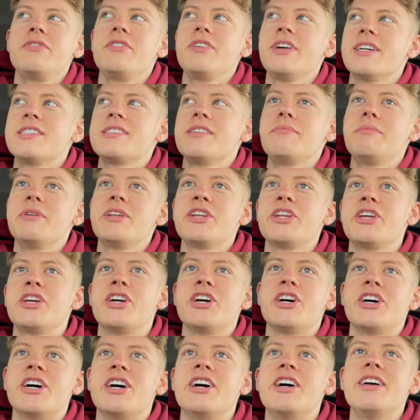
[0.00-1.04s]
you guys have been
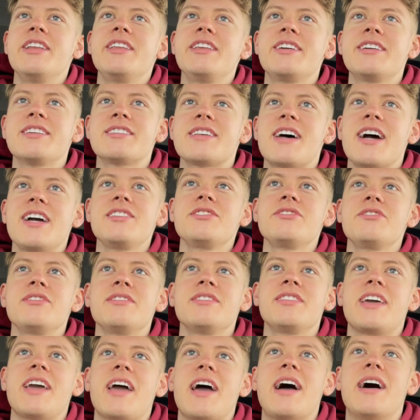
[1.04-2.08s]
good, because I
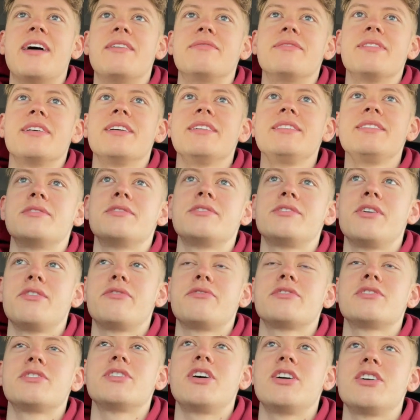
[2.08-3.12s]
certainly haven't. So
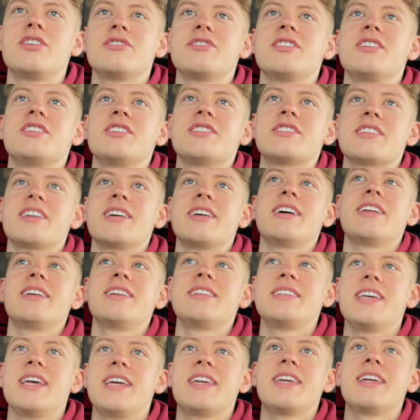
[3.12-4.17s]
for starters, I just got out of
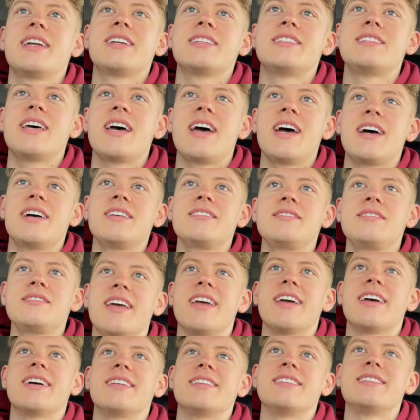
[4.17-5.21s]
taking a test,
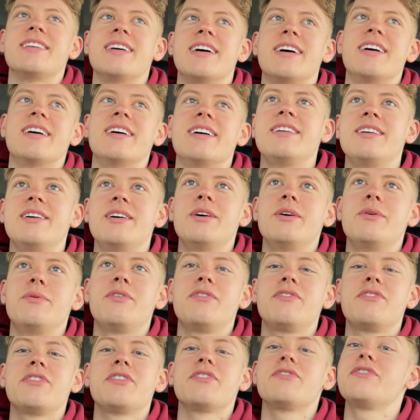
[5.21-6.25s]
and well,
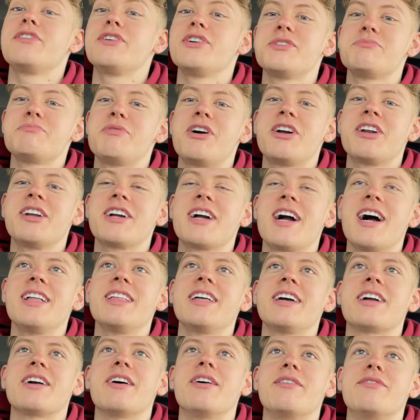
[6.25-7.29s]
for the first part, I got
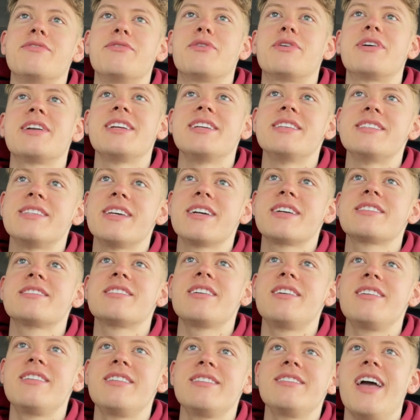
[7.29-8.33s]
like a 46
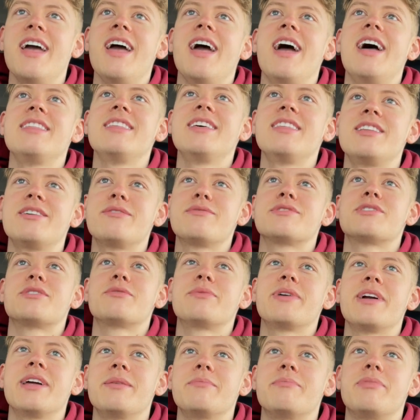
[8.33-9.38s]
on, and then there was a
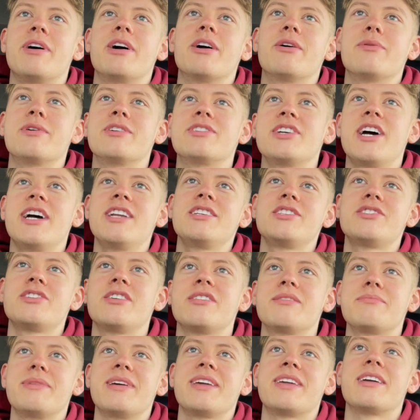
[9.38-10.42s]
written part, which I just
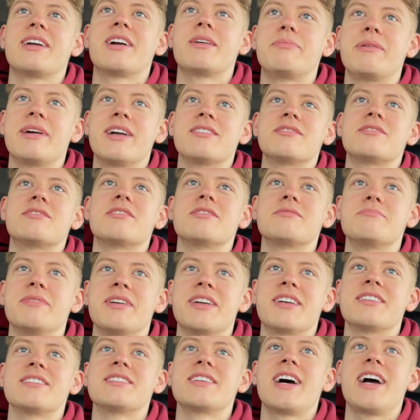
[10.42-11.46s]
started making up answers
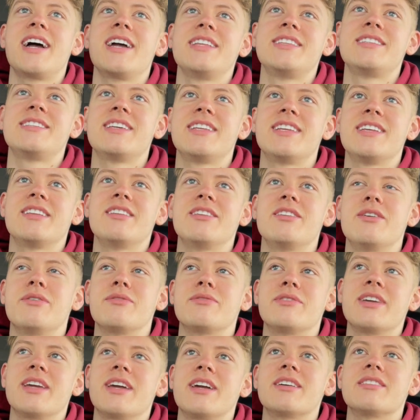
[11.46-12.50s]
because I didn't know
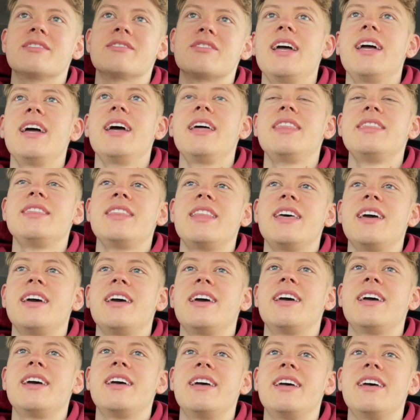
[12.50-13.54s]
the answer. And
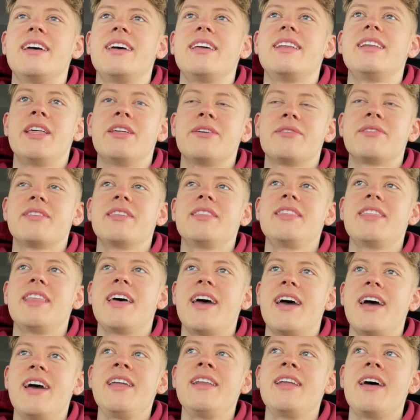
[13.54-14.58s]
then, other than
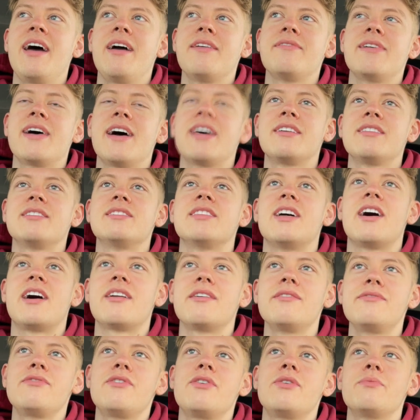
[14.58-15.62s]
that, I've had a lot
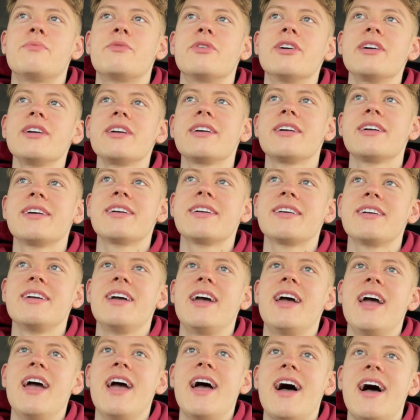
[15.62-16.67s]
of homework.
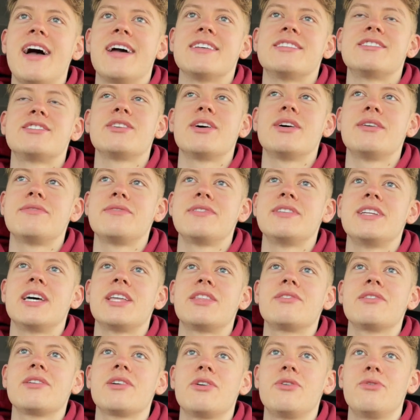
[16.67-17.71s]
I still have
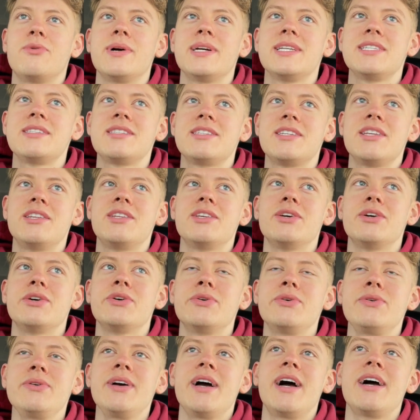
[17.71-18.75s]
another quiz to
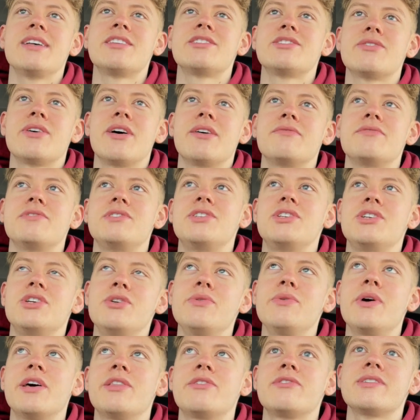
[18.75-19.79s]
do. I still have
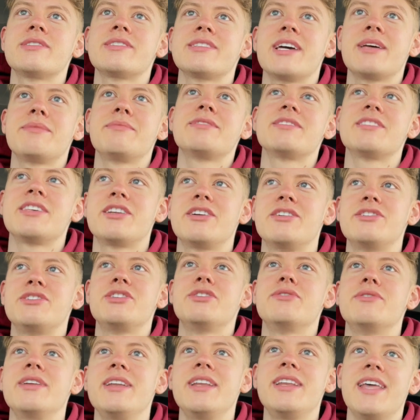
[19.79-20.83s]
2 other assignments that are
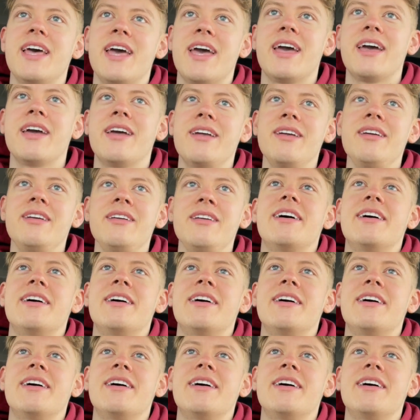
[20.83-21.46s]
due today.